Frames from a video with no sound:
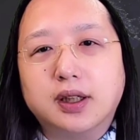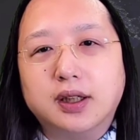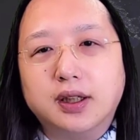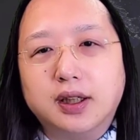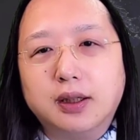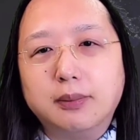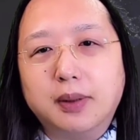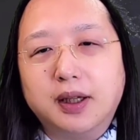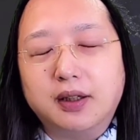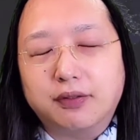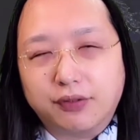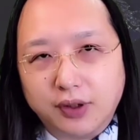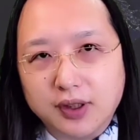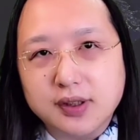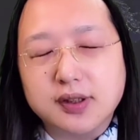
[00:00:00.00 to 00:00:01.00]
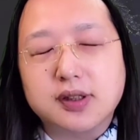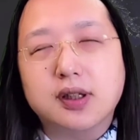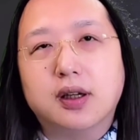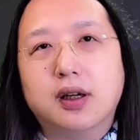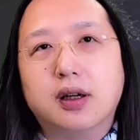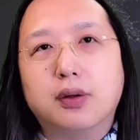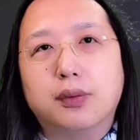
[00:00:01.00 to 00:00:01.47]
he made friends
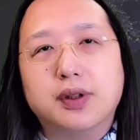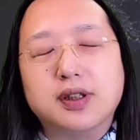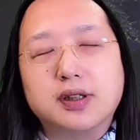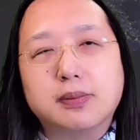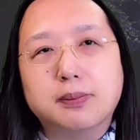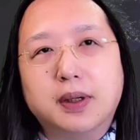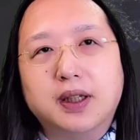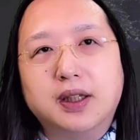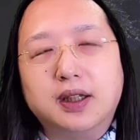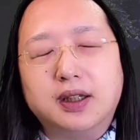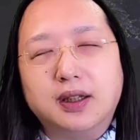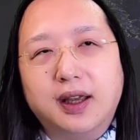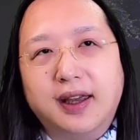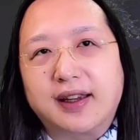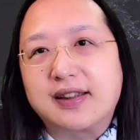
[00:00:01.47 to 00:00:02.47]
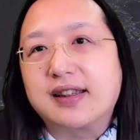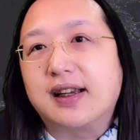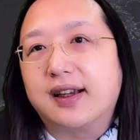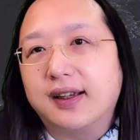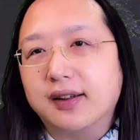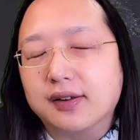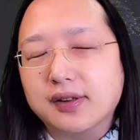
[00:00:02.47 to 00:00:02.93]
with many
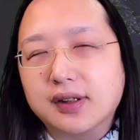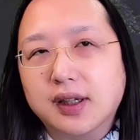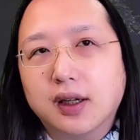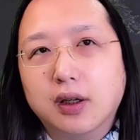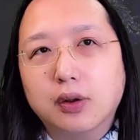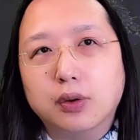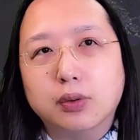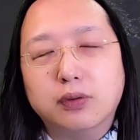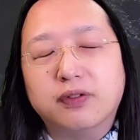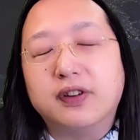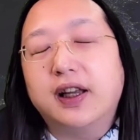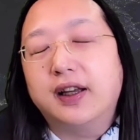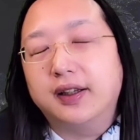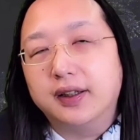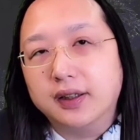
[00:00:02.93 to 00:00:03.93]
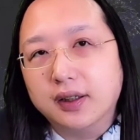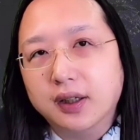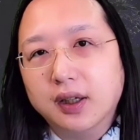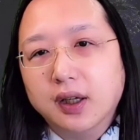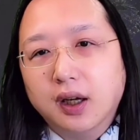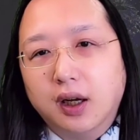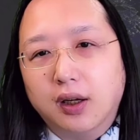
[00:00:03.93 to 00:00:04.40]
exiles who fled
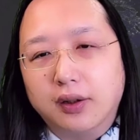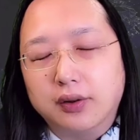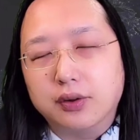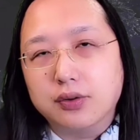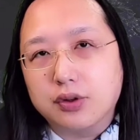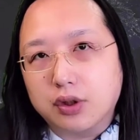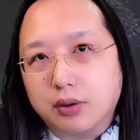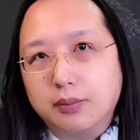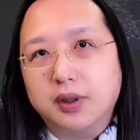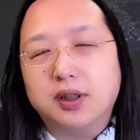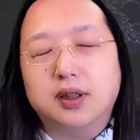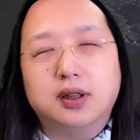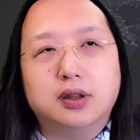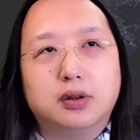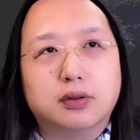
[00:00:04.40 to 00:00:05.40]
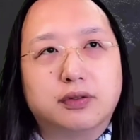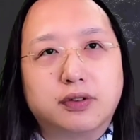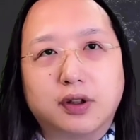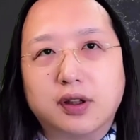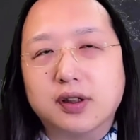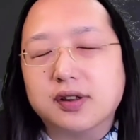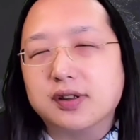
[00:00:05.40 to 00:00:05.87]
to Germany, to
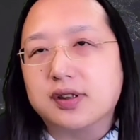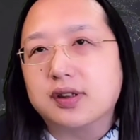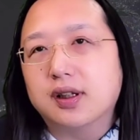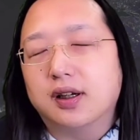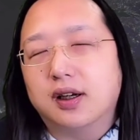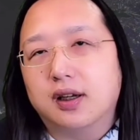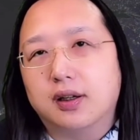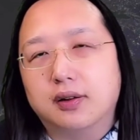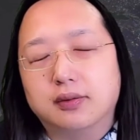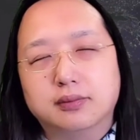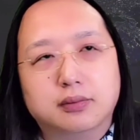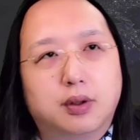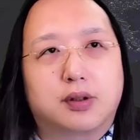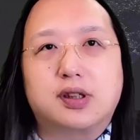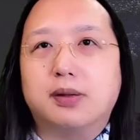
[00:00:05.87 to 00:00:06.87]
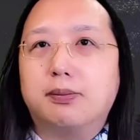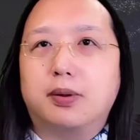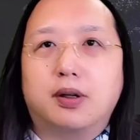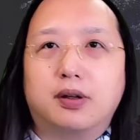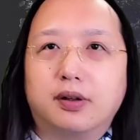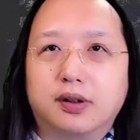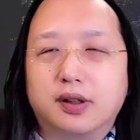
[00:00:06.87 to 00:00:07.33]
France,
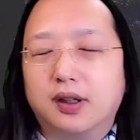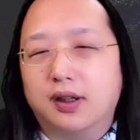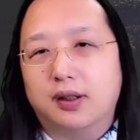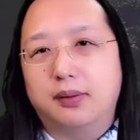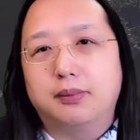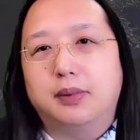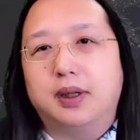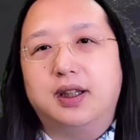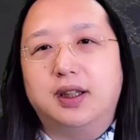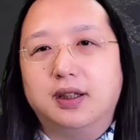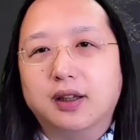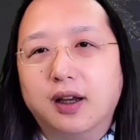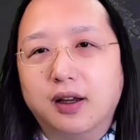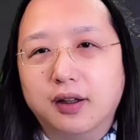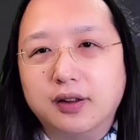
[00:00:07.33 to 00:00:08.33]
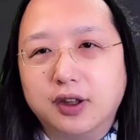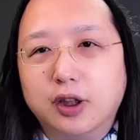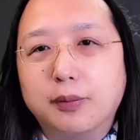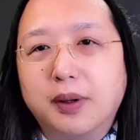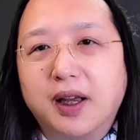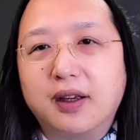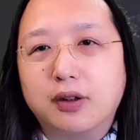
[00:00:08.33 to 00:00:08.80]
Luxembourg, many
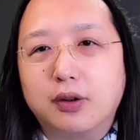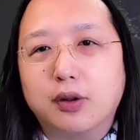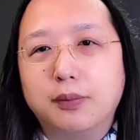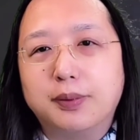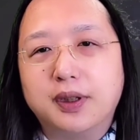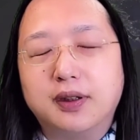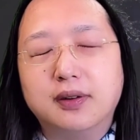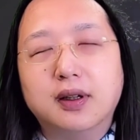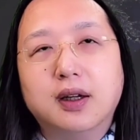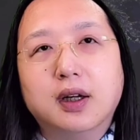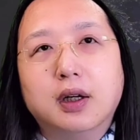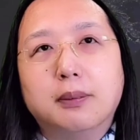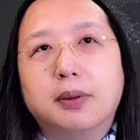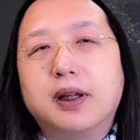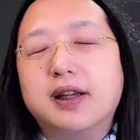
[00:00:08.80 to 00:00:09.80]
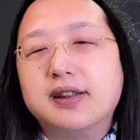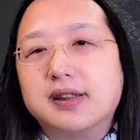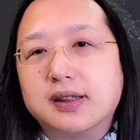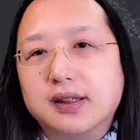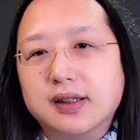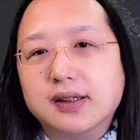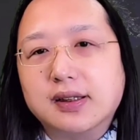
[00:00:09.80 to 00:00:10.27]
nearby European
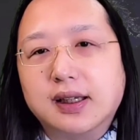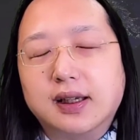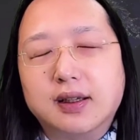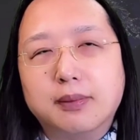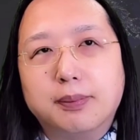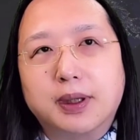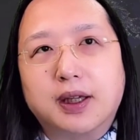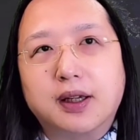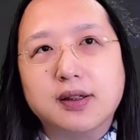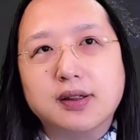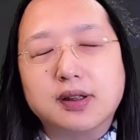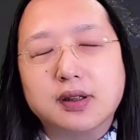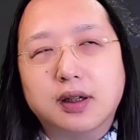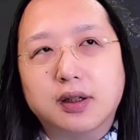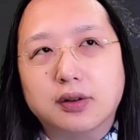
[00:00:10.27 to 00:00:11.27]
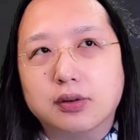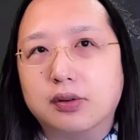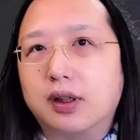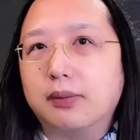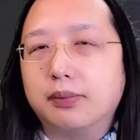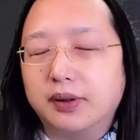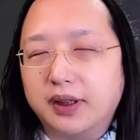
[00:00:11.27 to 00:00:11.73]
places. And because to
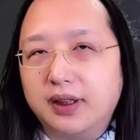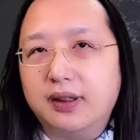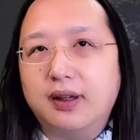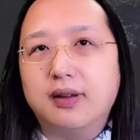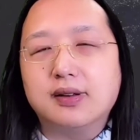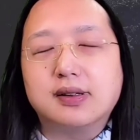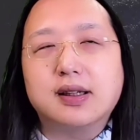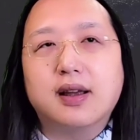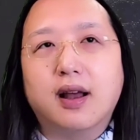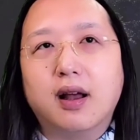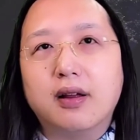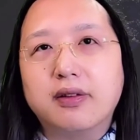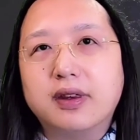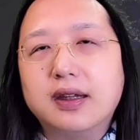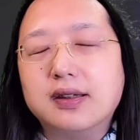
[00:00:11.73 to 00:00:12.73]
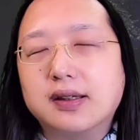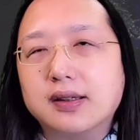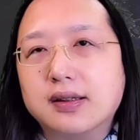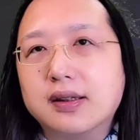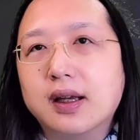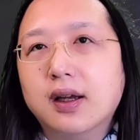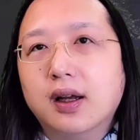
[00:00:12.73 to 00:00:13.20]
complete his
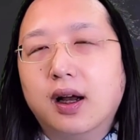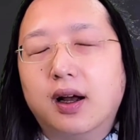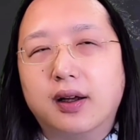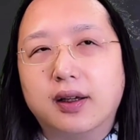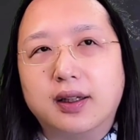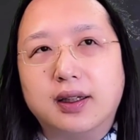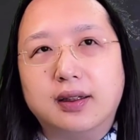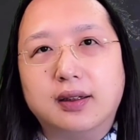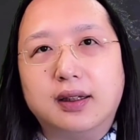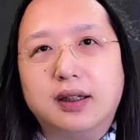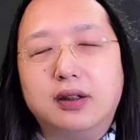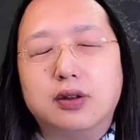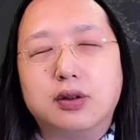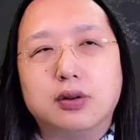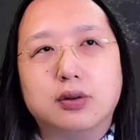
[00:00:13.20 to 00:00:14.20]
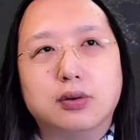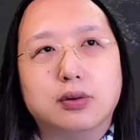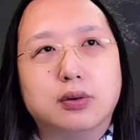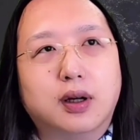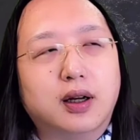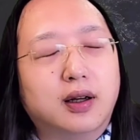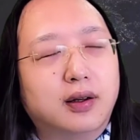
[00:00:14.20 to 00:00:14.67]
thesis, he need
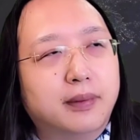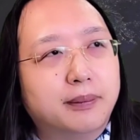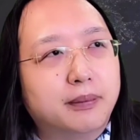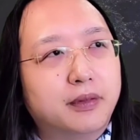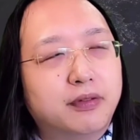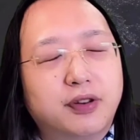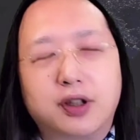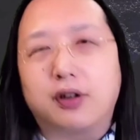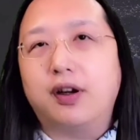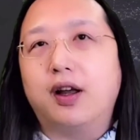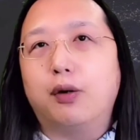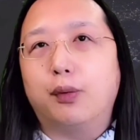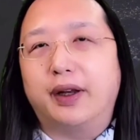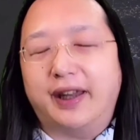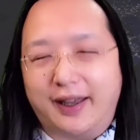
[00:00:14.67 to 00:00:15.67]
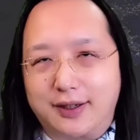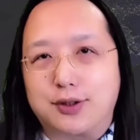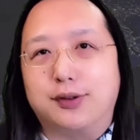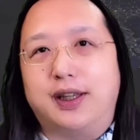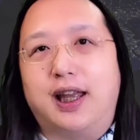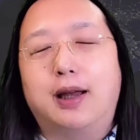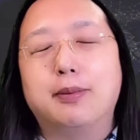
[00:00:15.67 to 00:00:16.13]
to figure out what
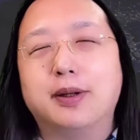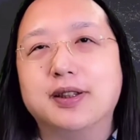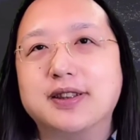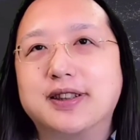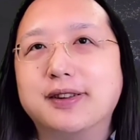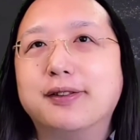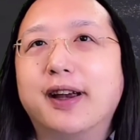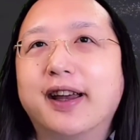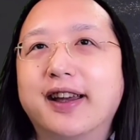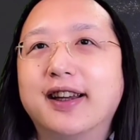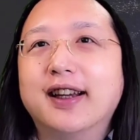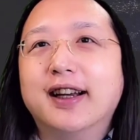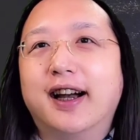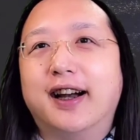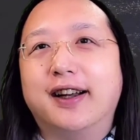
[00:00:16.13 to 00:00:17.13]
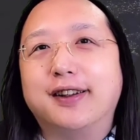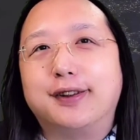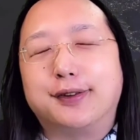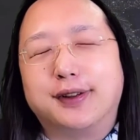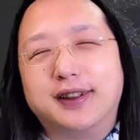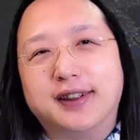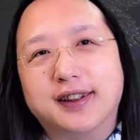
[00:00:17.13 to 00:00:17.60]
actually happened, right,
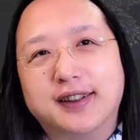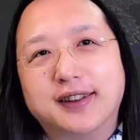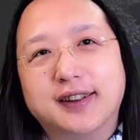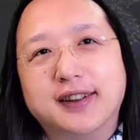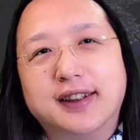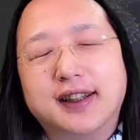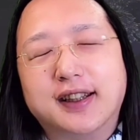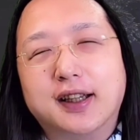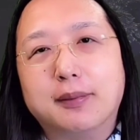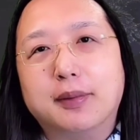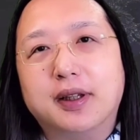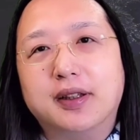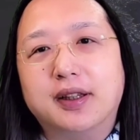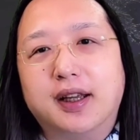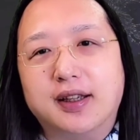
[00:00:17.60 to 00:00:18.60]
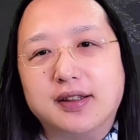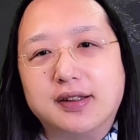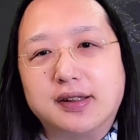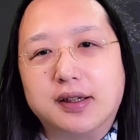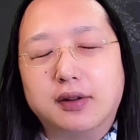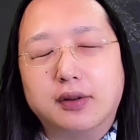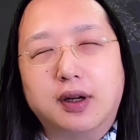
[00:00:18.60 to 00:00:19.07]
during the Tiananmen. And
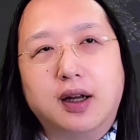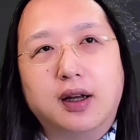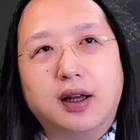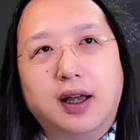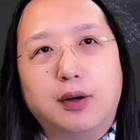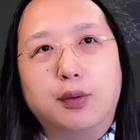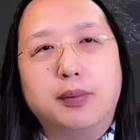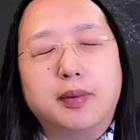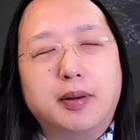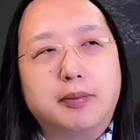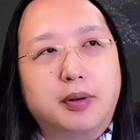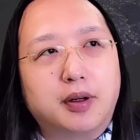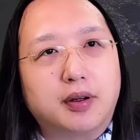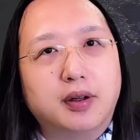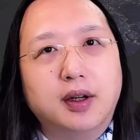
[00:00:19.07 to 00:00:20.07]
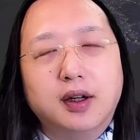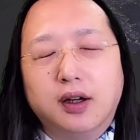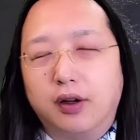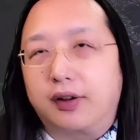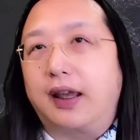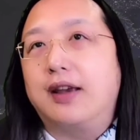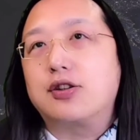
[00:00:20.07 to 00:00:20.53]
so I remember
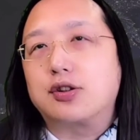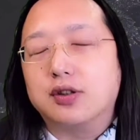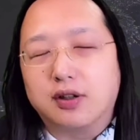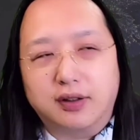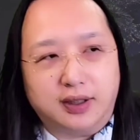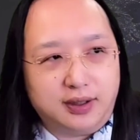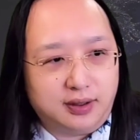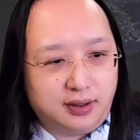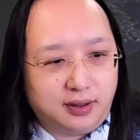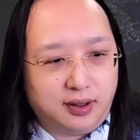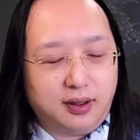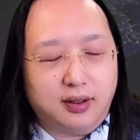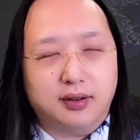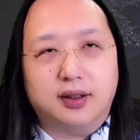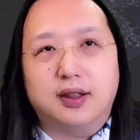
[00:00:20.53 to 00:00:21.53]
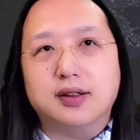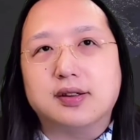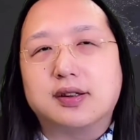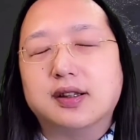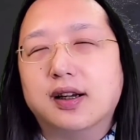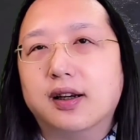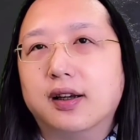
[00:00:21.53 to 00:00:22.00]
occasionally
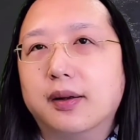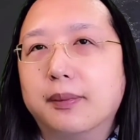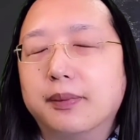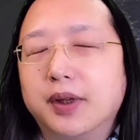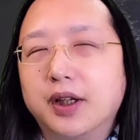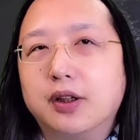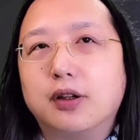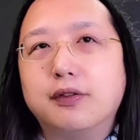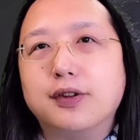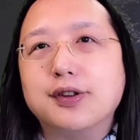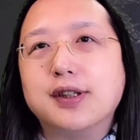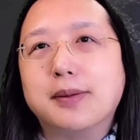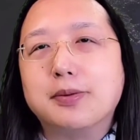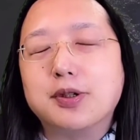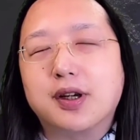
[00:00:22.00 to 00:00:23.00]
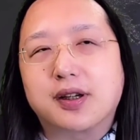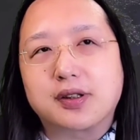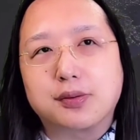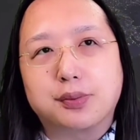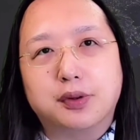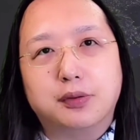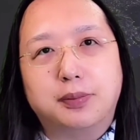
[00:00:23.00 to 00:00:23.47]
his interview
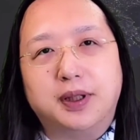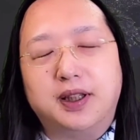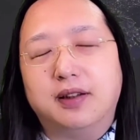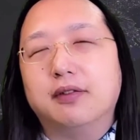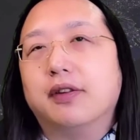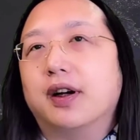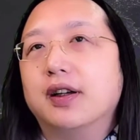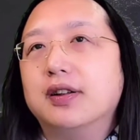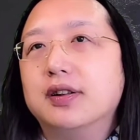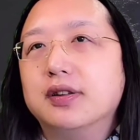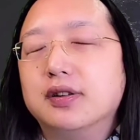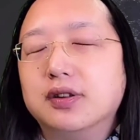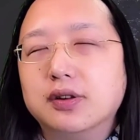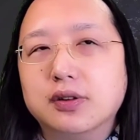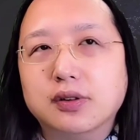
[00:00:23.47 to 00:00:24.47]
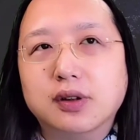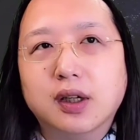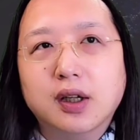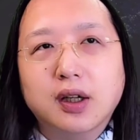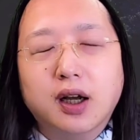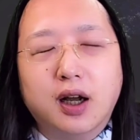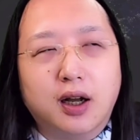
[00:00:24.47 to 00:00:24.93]
subjects will be invited to
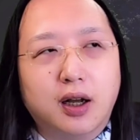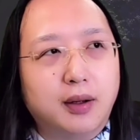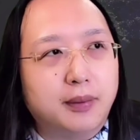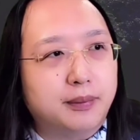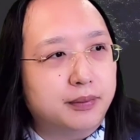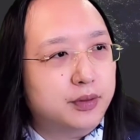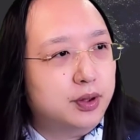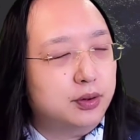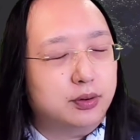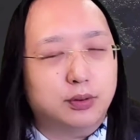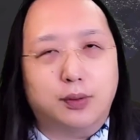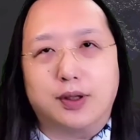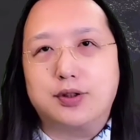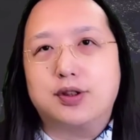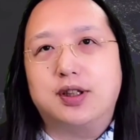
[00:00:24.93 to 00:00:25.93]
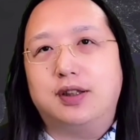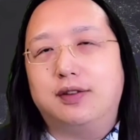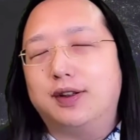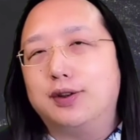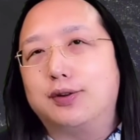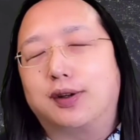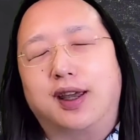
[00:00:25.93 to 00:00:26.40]
watch
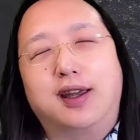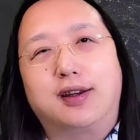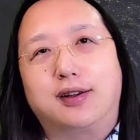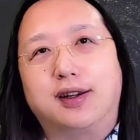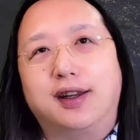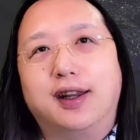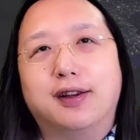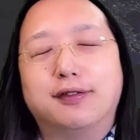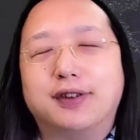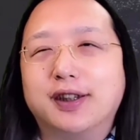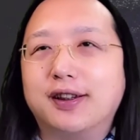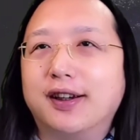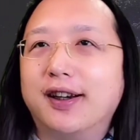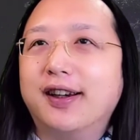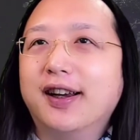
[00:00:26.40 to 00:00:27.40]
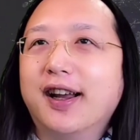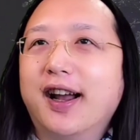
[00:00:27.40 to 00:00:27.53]
TV together and have dinner